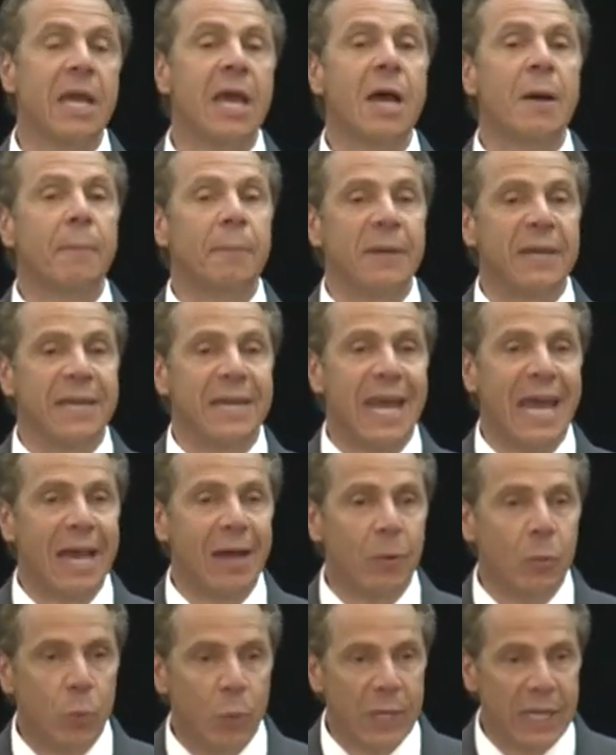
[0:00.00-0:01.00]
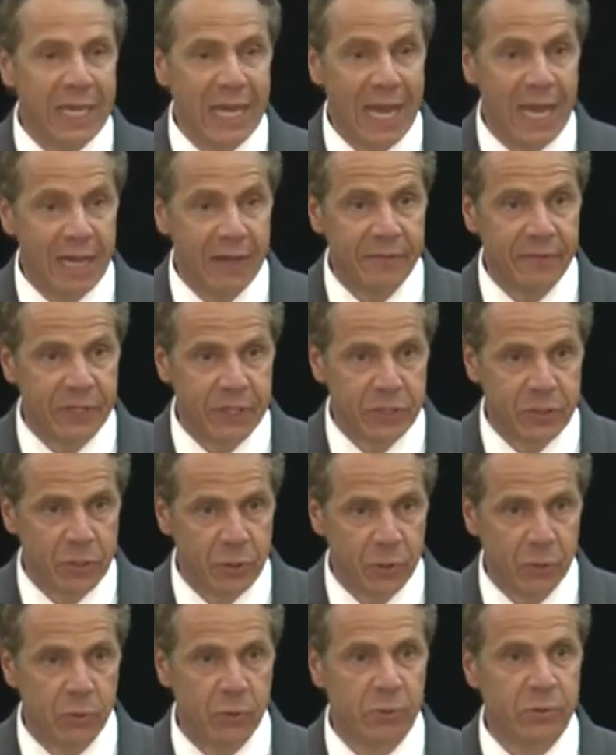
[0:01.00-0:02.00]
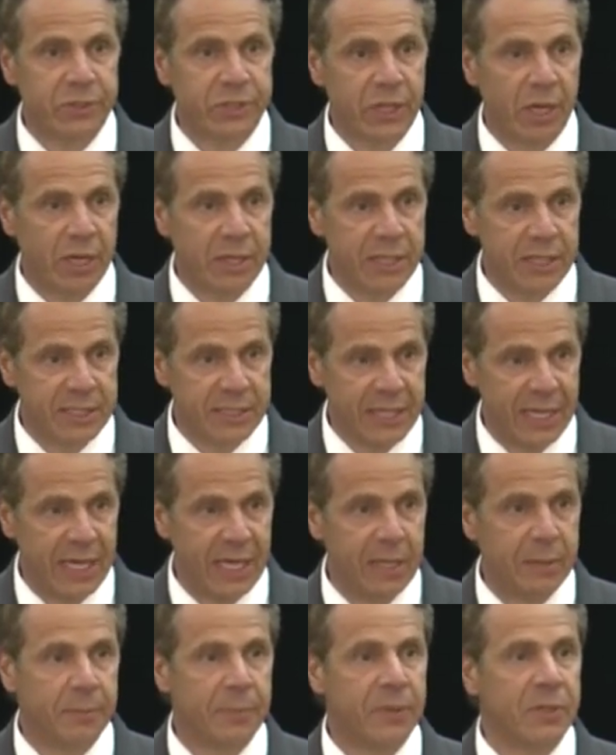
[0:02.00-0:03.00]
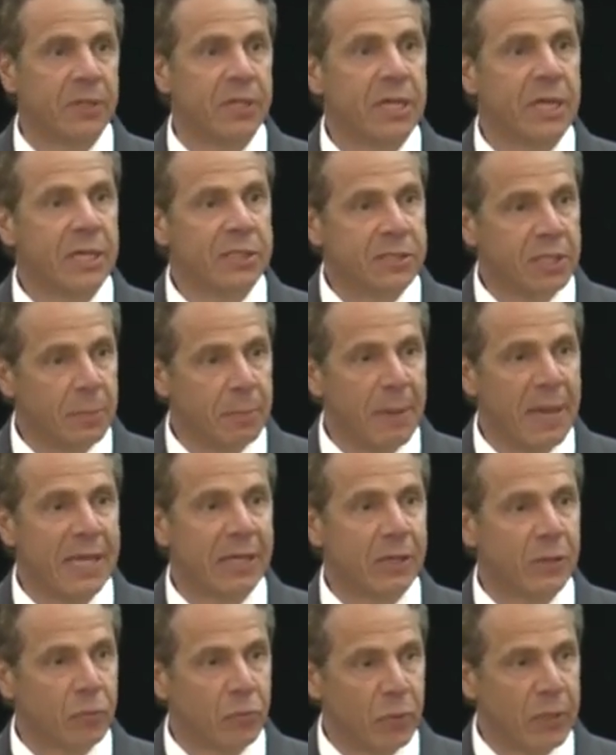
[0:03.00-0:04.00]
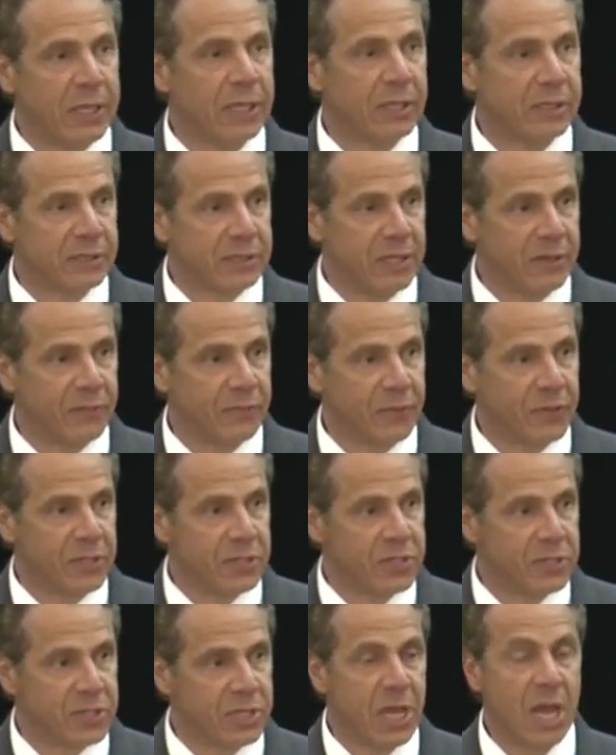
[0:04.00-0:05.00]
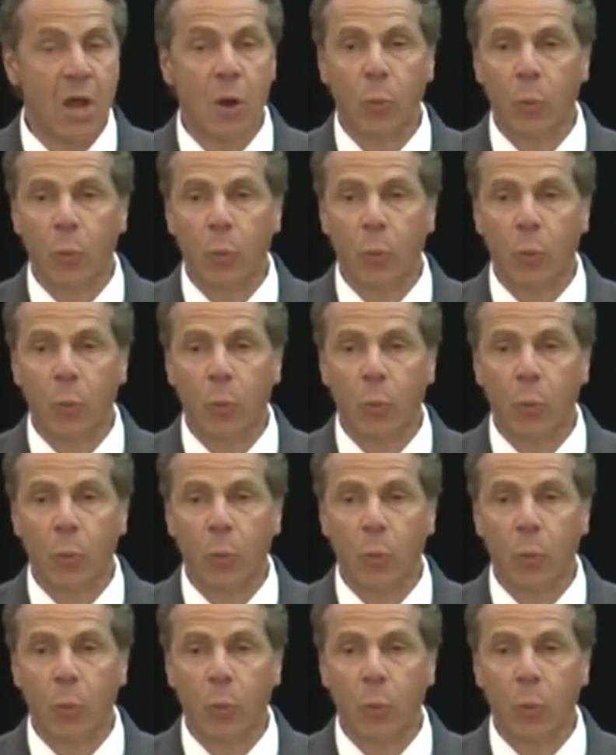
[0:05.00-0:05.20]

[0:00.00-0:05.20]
But now we have the tools on the table to make a real difference.